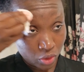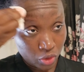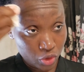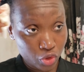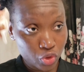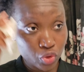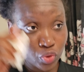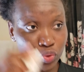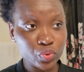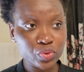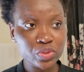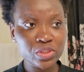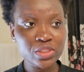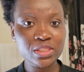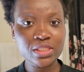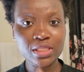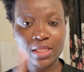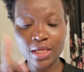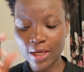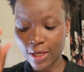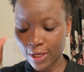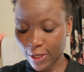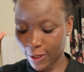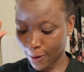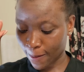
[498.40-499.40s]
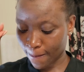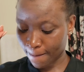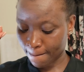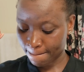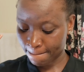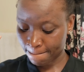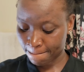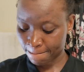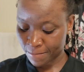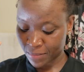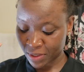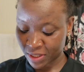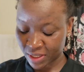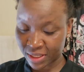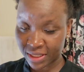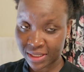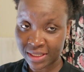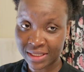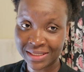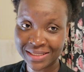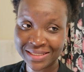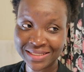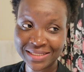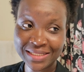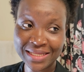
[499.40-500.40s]
use the
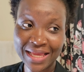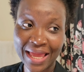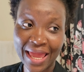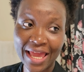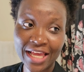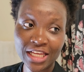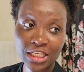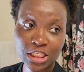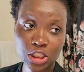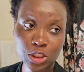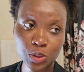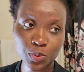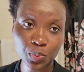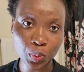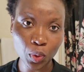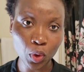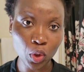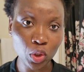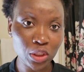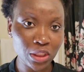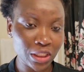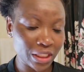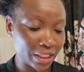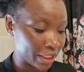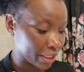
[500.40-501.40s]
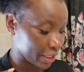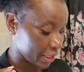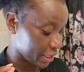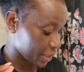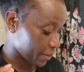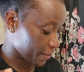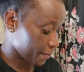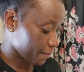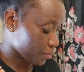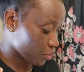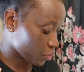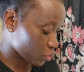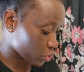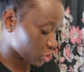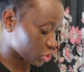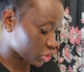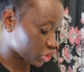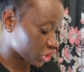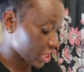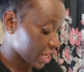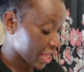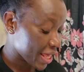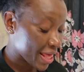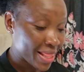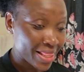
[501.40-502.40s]
exfoliating
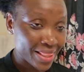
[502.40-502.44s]
brush.